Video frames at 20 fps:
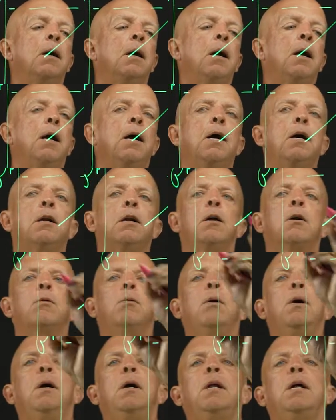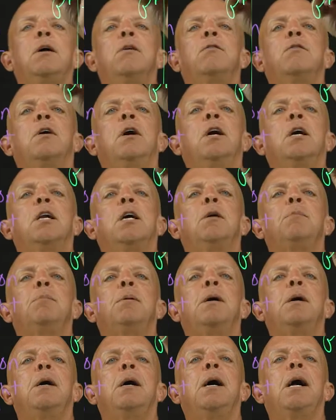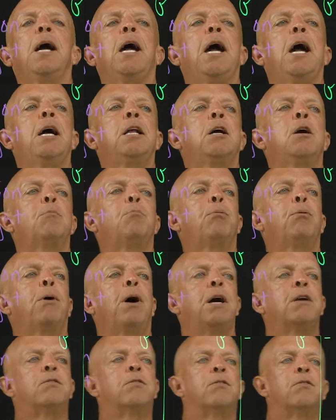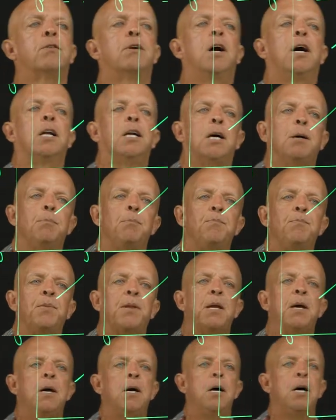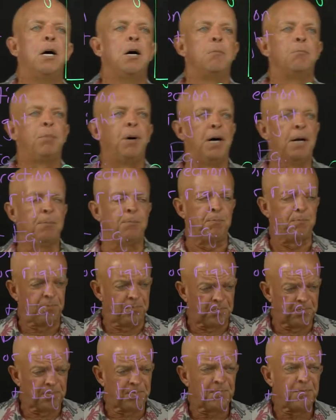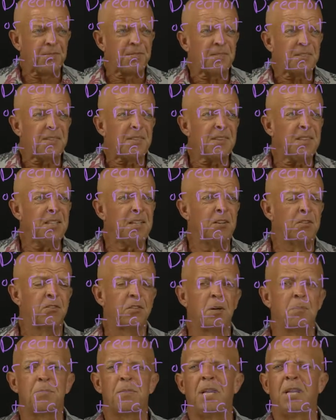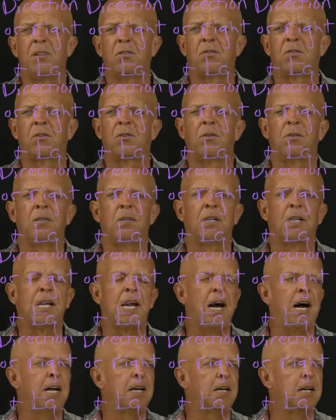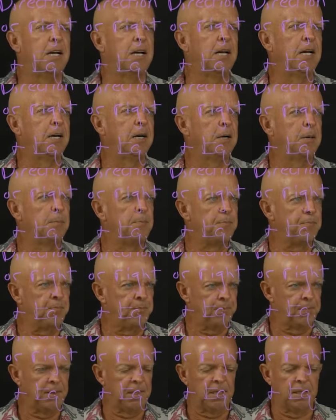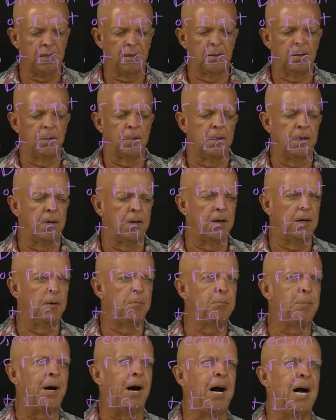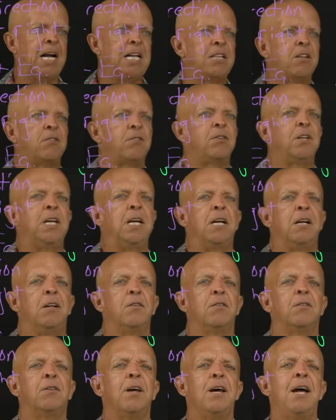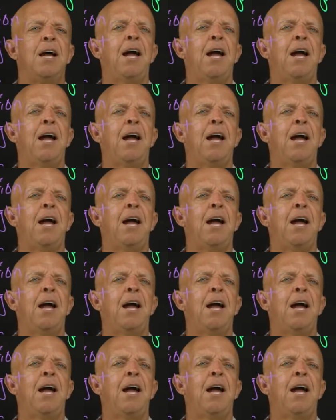And our quantity has gone up, and our price has gone up. But some things to look at behind the scenes.